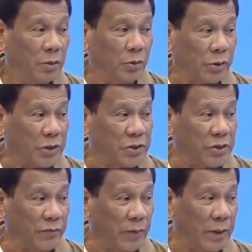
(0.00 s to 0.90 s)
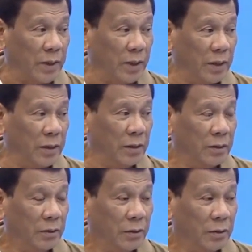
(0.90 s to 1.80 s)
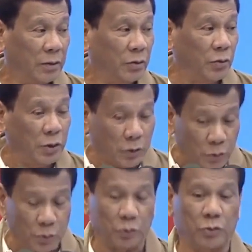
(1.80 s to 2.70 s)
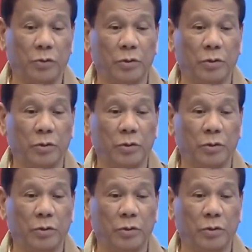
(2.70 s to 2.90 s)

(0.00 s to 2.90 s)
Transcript: to testify to the truth.